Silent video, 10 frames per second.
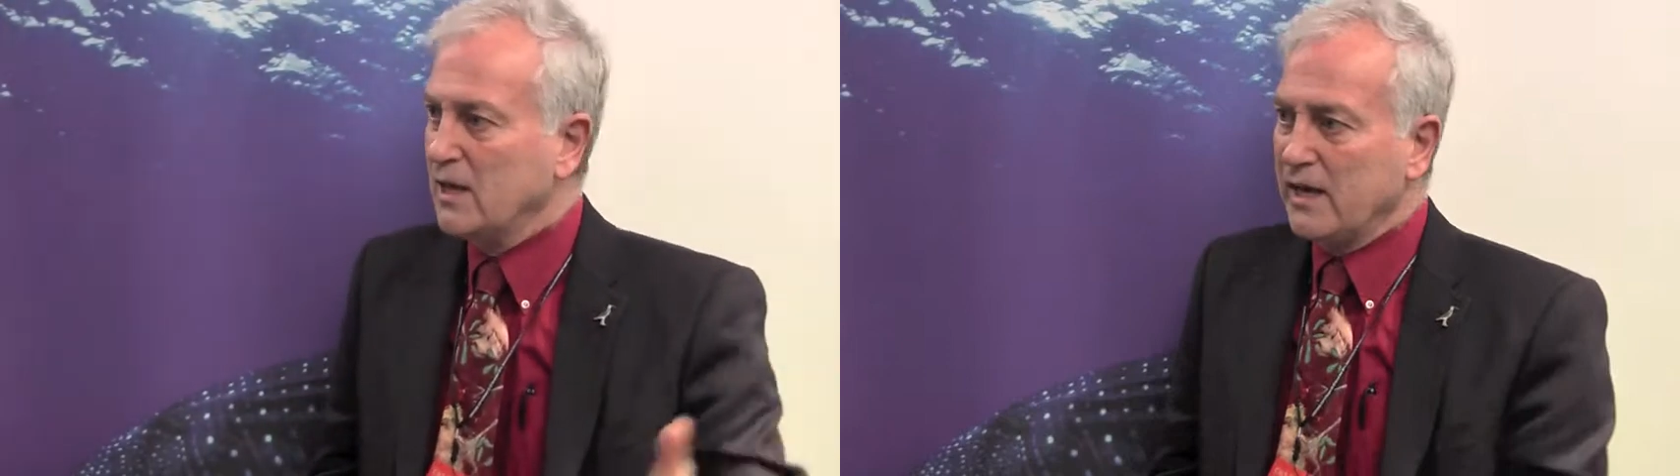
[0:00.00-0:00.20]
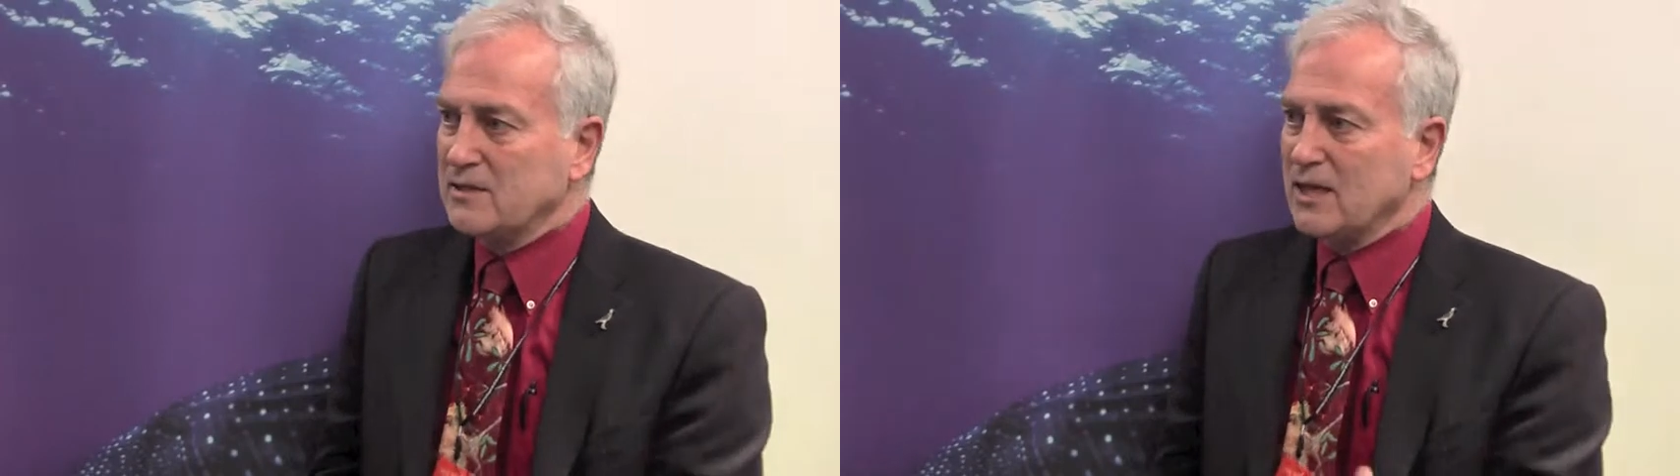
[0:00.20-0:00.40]

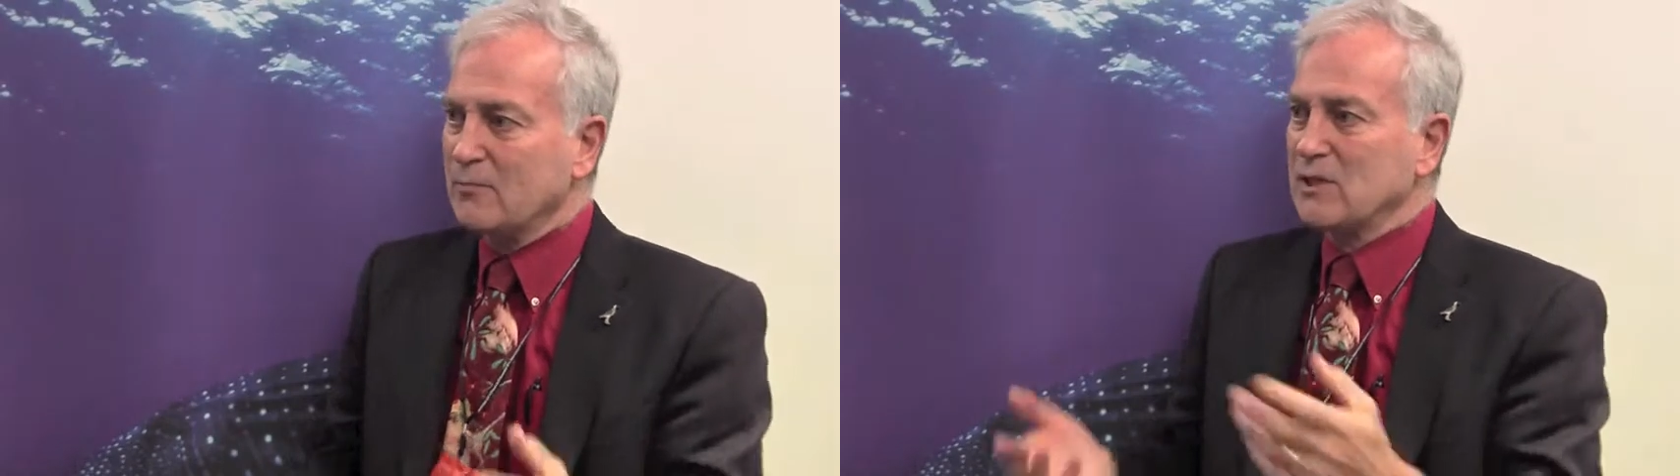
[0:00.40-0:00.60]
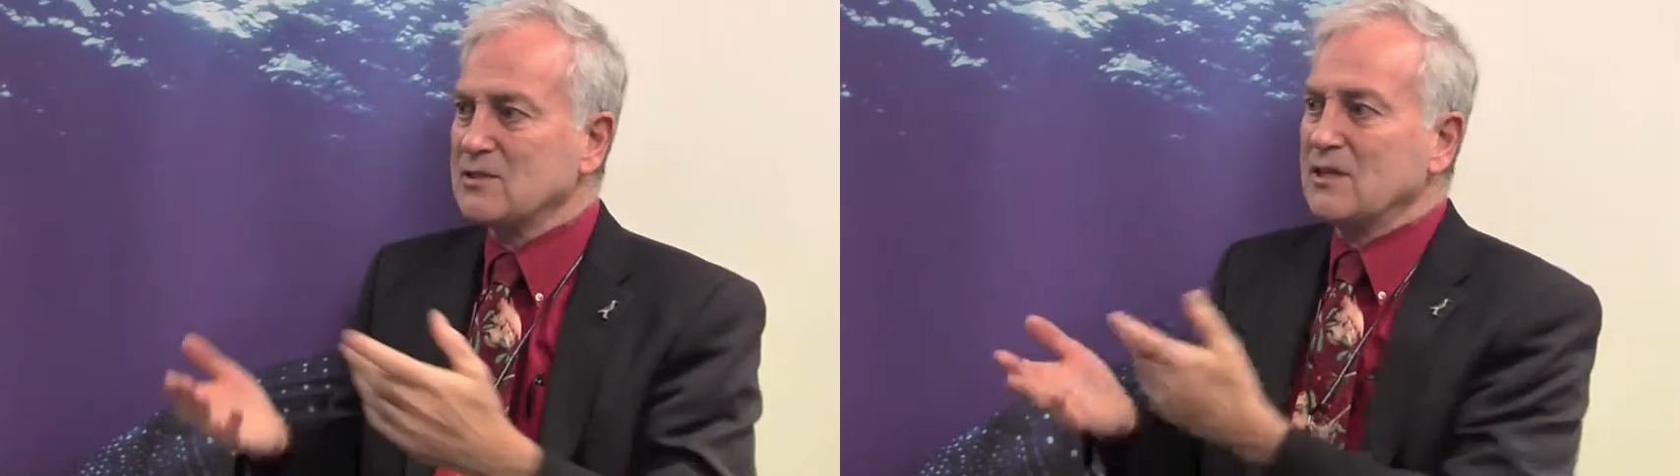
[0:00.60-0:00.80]

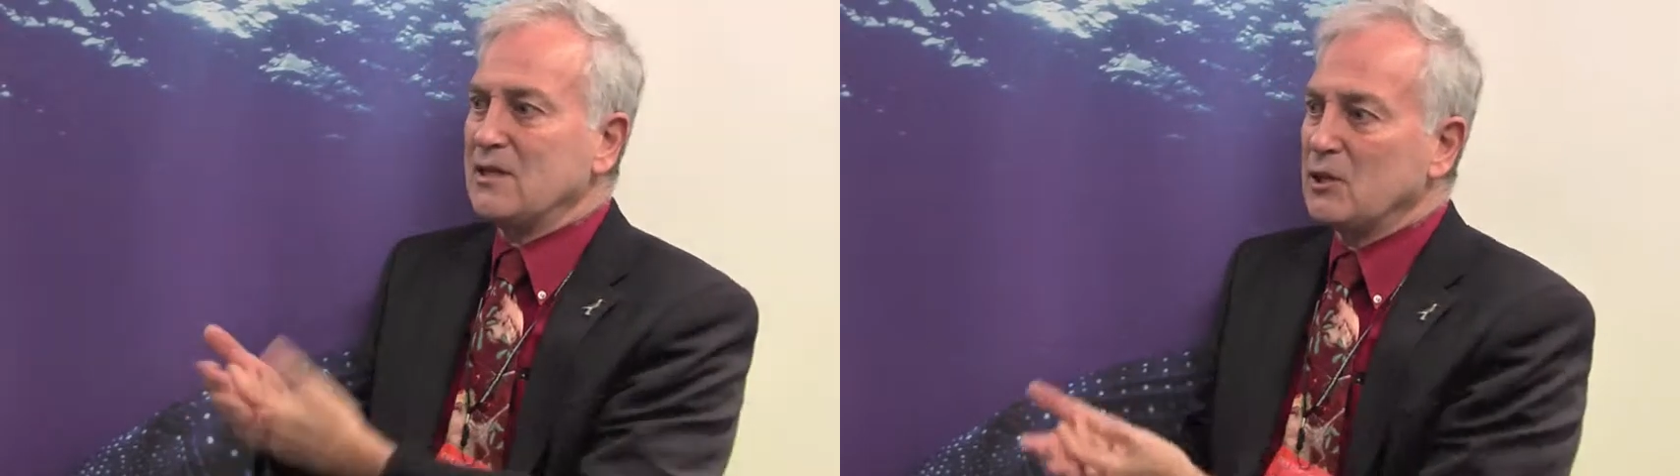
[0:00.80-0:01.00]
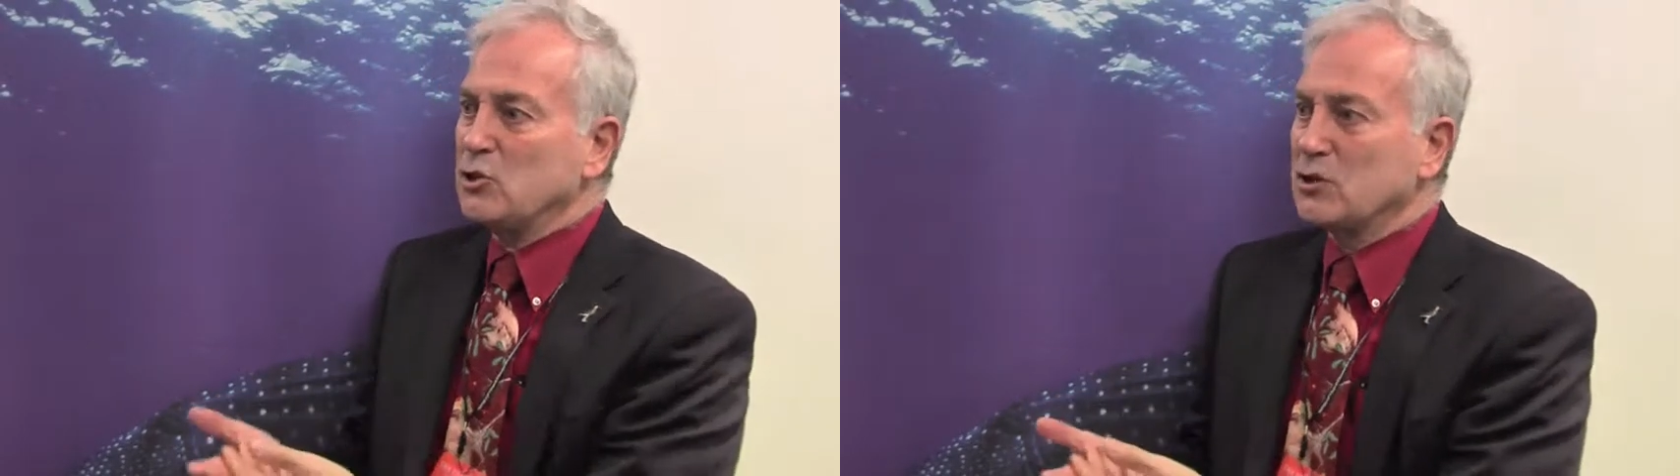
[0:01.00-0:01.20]
except it's an
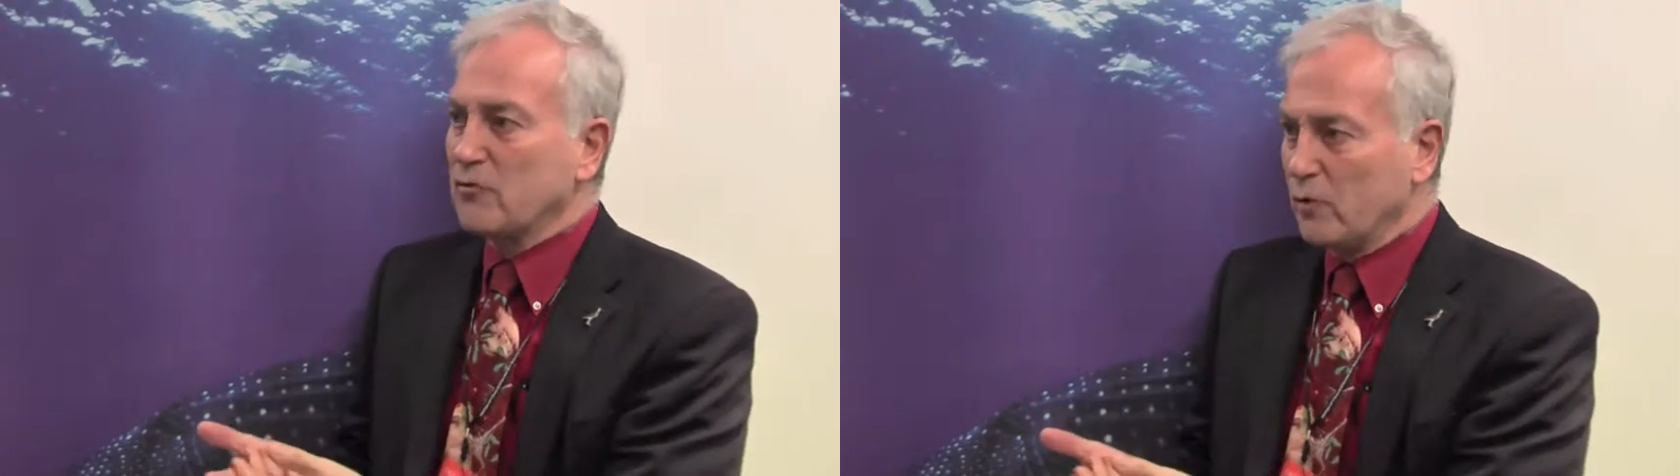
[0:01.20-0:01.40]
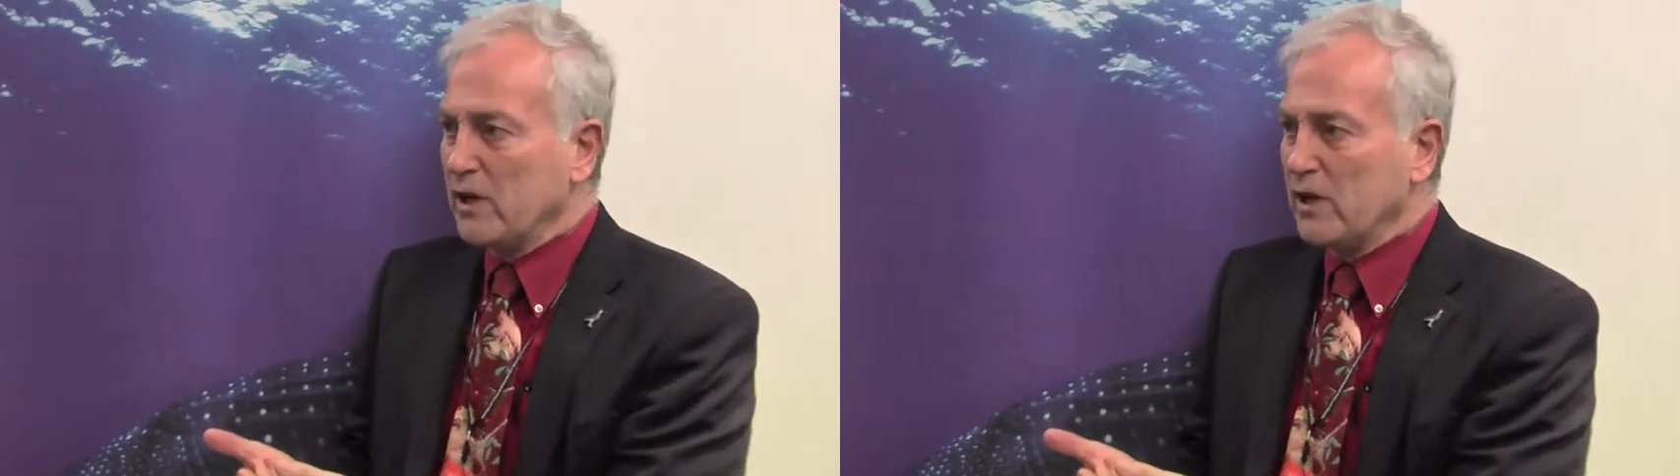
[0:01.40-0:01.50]
initiative